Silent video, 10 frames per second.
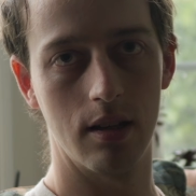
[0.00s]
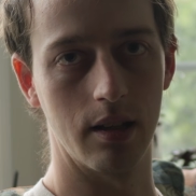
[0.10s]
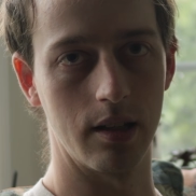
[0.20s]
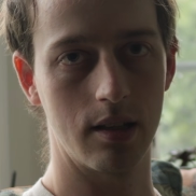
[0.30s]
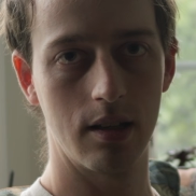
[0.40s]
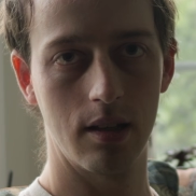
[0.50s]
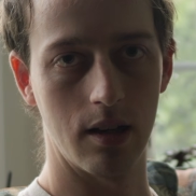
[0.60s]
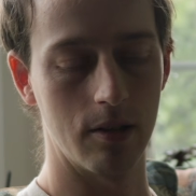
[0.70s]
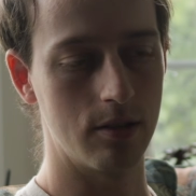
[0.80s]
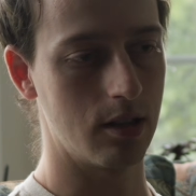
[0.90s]
Like
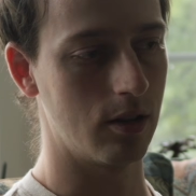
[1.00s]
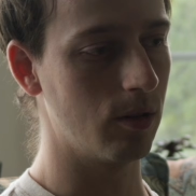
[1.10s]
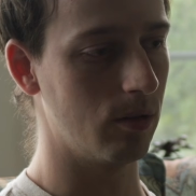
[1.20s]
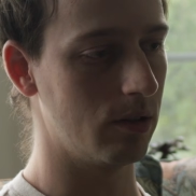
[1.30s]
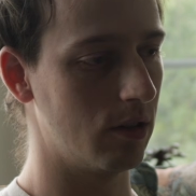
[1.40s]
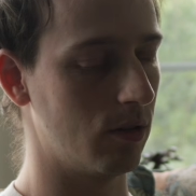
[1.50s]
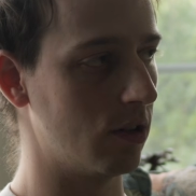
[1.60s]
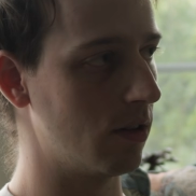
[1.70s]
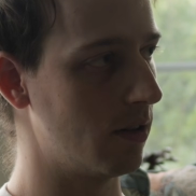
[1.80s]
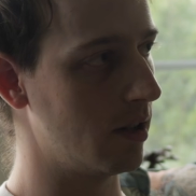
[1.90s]
I would say, oh, you know,
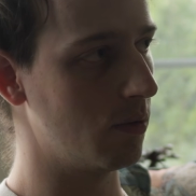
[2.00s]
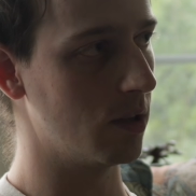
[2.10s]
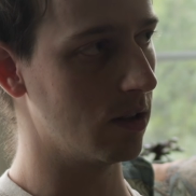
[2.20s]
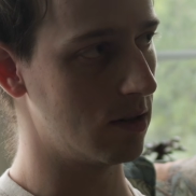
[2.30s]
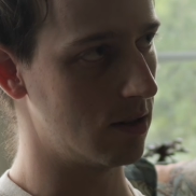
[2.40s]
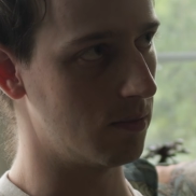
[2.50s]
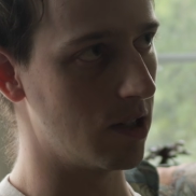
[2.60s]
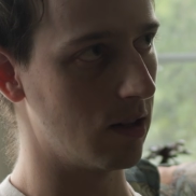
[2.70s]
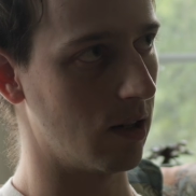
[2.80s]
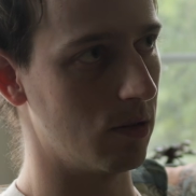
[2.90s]
urethane wheels, to
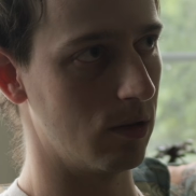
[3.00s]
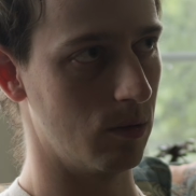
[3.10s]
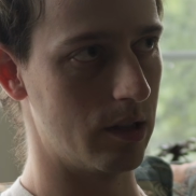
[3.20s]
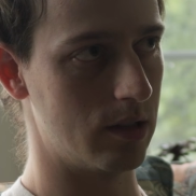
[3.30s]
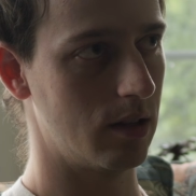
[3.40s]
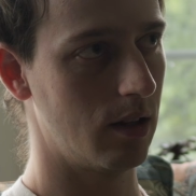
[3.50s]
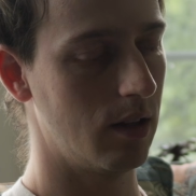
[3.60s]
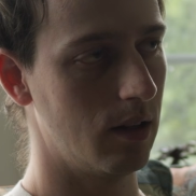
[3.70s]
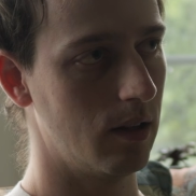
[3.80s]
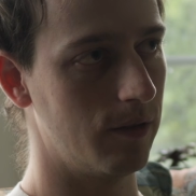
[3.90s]
me, they would always
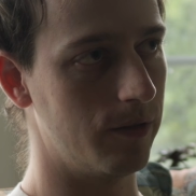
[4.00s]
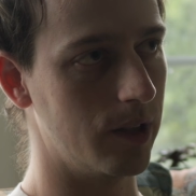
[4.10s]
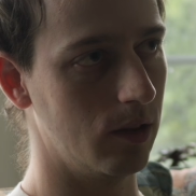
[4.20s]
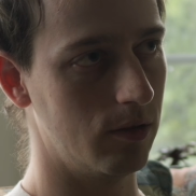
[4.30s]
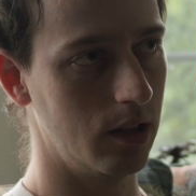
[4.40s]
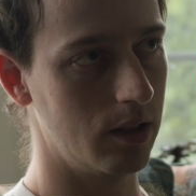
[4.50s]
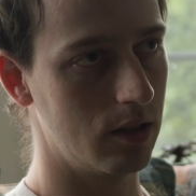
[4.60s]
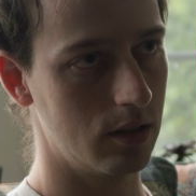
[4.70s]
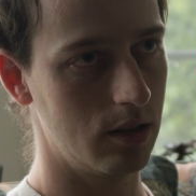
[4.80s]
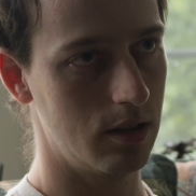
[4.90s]
feel really
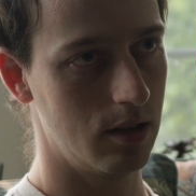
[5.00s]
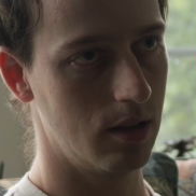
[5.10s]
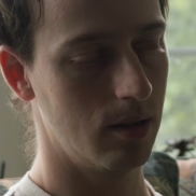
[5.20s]
good,